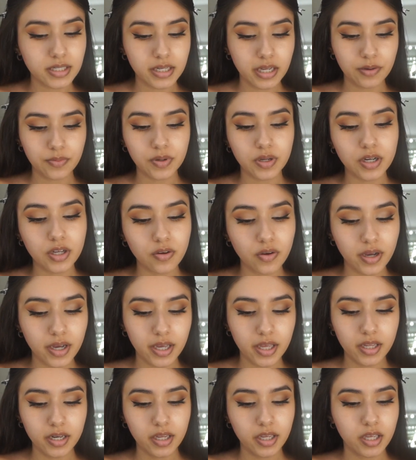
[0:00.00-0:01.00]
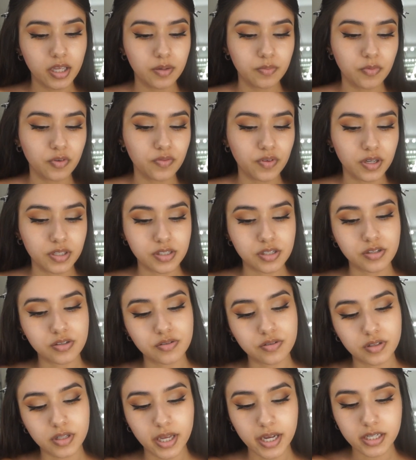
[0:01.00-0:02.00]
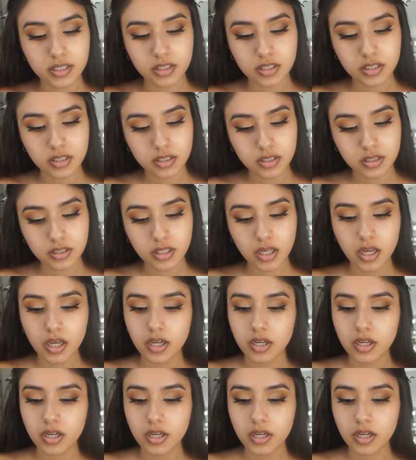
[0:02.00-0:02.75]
Now we're gonna go ahead and move on to lashes.